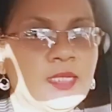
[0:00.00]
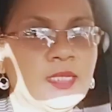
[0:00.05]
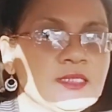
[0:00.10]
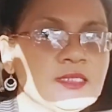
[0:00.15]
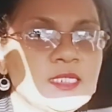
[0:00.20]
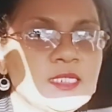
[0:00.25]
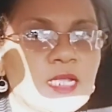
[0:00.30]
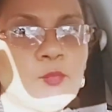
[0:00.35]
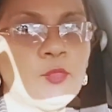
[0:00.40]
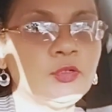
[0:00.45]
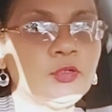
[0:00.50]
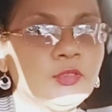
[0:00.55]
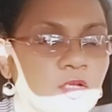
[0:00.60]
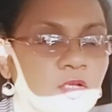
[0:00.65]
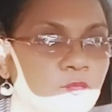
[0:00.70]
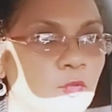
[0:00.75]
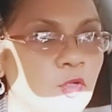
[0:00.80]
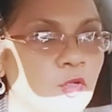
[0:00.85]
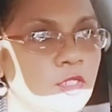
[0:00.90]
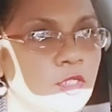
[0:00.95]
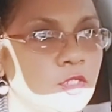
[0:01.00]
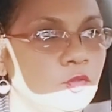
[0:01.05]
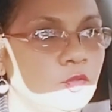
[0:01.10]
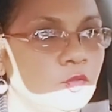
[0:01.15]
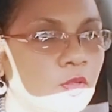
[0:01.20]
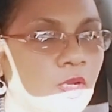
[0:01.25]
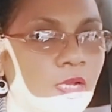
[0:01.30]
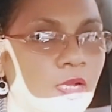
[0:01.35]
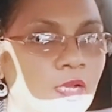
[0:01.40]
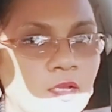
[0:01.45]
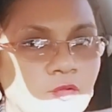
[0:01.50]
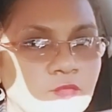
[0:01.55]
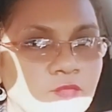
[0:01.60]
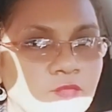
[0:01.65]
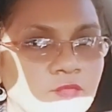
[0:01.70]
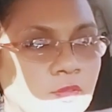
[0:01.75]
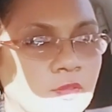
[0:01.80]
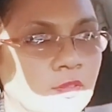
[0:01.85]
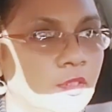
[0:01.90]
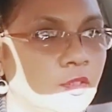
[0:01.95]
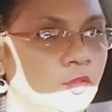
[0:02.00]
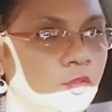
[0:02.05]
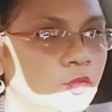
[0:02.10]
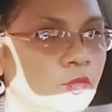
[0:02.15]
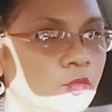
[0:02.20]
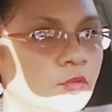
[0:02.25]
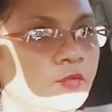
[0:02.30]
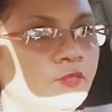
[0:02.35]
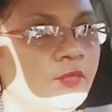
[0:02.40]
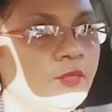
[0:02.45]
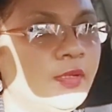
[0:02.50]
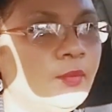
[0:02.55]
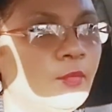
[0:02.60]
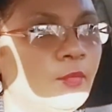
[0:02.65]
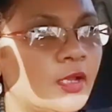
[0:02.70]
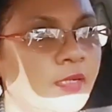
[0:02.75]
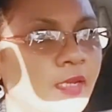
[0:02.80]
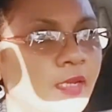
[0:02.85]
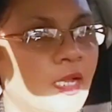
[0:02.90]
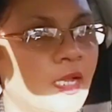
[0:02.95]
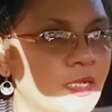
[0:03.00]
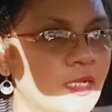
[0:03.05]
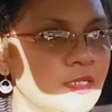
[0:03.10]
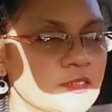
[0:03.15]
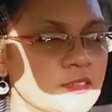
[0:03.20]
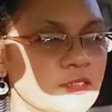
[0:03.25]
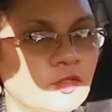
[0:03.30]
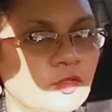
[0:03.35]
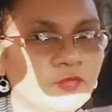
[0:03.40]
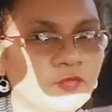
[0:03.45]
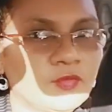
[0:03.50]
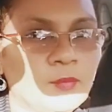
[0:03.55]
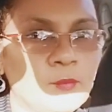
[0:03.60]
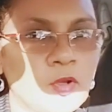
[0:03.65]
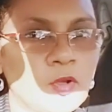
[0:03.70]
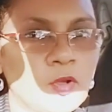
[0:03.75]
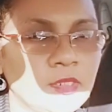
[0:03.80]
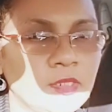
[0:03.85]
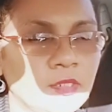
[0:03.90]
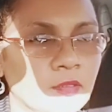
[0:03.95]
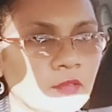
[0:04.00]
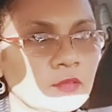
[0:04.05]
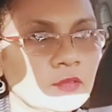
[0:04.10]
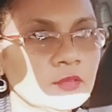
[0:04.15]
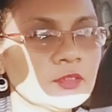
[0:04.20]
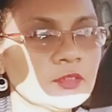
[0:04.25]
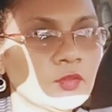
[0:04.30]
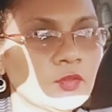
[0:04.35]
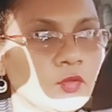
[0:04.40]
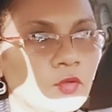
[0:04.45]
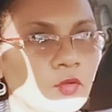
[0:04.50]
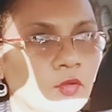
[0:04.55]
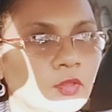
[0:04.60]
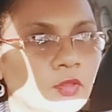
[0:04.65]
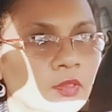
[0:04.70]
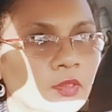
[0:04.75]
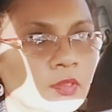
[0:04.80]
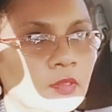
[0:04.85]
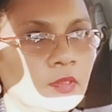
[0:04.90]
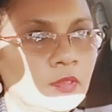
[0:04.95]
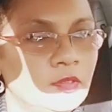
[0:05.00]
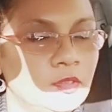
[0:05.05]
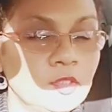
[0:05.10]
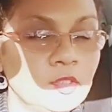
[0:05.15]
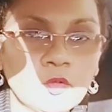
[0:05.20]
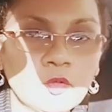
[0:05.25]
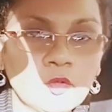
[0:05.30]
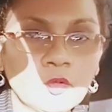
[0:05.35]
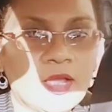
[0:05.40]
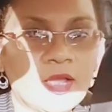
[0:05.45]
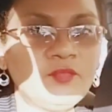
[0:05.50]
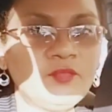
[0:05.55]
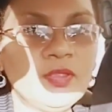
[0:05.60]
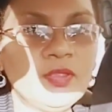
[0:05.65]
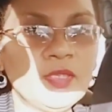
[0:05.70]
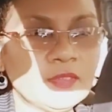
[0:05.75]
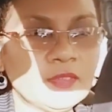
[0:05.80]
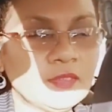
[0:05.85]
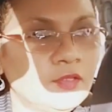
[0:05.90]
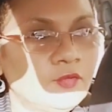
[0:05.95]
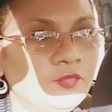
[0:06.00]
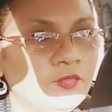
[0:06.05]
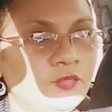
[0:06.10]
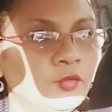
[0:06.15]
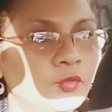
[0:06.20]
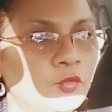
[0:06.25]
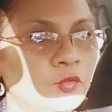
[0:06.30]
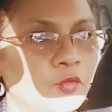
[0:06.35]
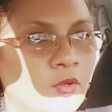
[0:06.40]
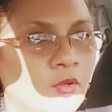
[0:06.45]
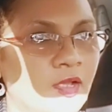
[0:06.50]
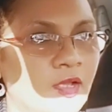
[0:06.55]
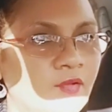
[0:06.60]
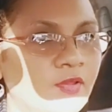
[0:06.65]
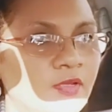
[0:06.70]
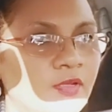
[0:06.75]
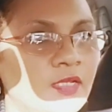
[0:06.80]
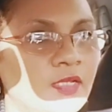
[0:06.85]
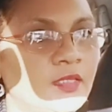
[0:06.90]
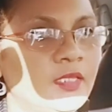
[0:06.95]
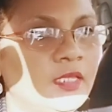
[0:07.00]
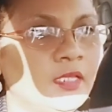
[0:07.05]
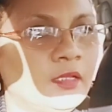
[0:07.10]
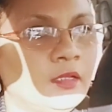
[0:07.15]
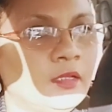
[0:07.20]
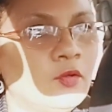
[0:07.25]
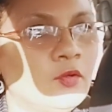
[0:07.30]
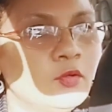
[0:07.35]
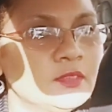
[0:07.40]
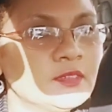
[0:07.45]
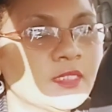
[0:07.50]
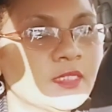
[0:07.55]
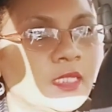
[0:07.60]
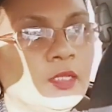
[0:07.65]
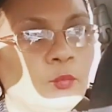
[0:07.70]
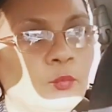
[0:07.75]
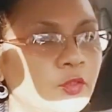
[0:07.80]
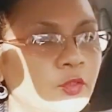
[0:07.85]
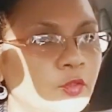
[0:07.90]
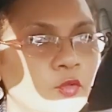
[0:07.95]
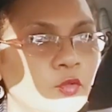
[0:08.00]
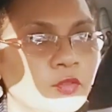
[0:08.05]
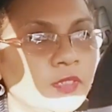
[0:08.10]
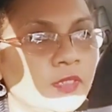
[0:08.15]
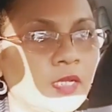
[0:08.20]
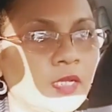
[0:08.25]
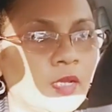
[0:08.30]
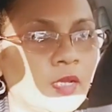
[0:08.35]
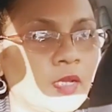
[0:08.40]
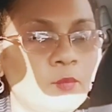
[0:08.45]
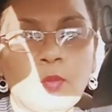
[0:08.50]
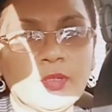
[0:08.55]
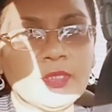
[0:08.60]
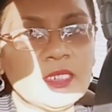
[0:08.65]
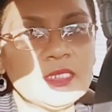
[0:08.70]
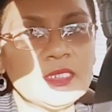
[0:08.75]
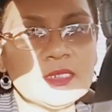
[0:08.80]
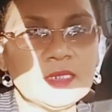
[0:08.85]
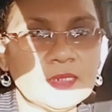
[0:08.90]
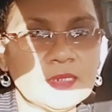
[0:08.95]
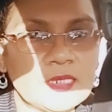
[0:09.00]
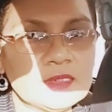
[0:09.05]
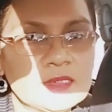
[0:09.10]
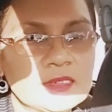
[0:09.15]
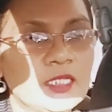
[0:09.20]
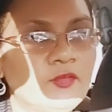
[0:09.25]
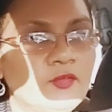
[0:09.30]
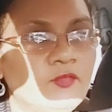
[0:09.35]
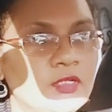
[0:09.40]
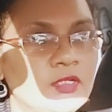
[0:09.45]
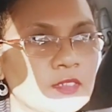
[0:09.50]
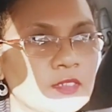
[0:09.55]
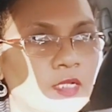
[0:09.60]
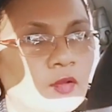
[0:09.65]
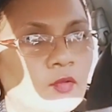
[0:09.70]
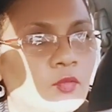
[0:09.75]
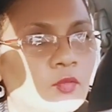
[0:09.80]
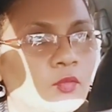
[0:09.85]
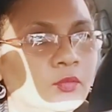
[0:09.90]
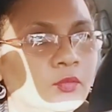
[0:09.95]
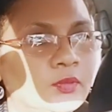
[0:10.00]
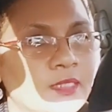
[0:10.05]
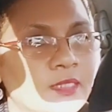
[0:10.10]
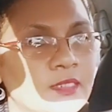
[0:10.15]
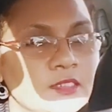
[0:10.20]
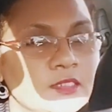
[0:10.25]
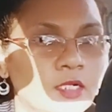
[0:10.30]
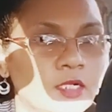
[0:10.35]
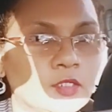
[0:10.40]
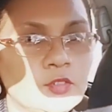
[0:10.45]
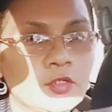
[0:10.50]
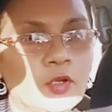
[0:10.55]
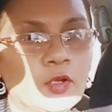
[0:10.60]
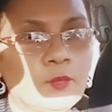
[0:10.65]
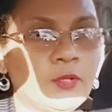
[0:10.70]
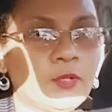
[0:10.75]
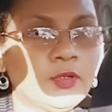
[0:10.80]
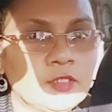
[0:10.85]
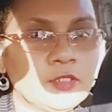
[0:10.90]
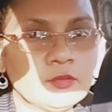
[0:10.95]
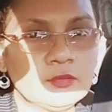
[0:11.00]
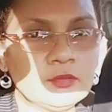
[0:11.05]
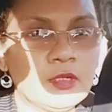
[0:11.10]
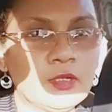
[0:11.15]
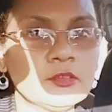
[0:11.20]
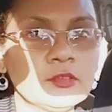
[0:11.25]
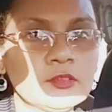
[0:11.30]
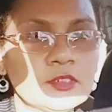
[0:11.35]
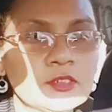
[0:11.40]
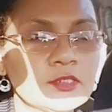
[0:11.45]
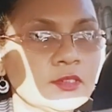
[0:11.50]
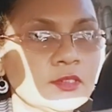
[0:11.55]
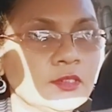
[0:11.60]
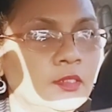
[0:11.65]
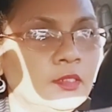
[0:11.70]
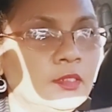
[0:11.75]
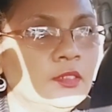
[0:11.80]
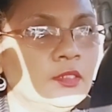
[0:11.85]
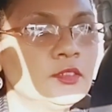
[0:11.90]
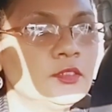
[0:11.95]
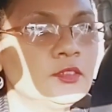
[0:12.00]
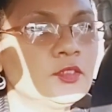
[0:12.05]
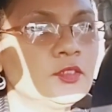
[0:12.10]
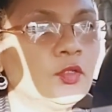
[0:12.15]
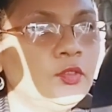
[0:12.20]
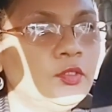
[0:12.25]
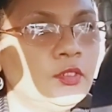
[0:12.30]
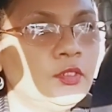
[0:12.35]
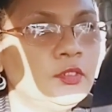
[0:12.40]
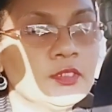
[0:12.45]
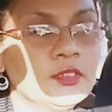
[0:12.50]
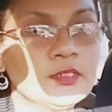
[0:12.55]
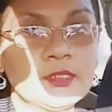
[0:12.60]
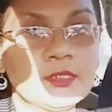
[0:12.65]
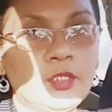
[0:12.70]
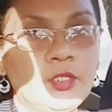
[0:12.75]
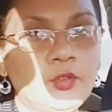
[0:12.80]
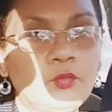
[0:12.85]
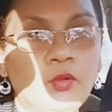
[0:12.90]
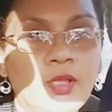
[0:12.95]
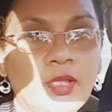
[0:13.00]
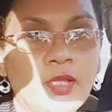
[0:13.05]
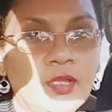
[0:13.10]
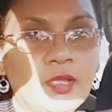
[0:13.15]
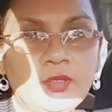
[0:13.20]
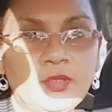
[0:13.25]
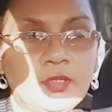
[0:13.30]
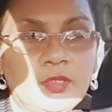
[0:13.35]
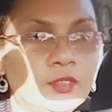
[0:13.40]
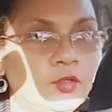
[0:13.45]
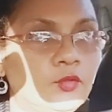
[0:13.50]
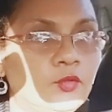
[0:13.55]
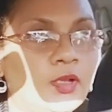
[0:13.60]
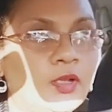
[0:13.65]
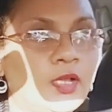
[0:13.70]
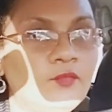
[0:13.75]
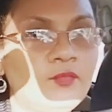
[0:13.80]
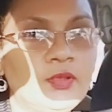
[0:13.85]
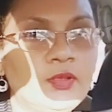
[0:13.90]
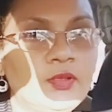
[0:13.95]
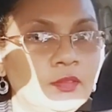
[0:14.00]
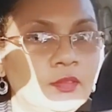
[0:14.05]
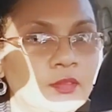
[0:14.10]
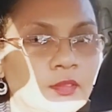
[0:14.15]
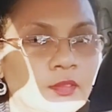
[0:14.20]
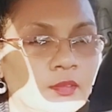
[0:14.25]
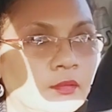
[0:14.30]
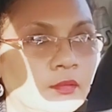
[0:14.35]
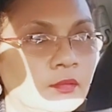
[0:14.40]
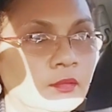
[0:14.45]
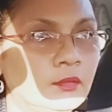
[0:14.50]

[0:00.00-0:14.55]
that's the amount of money you have. You, if anybody asks you for money or so, you don't have it. If you don't have anything outside, you don't think about what is in that savings account. That is not your money to touch. So you just say you don't have it. You don't have anything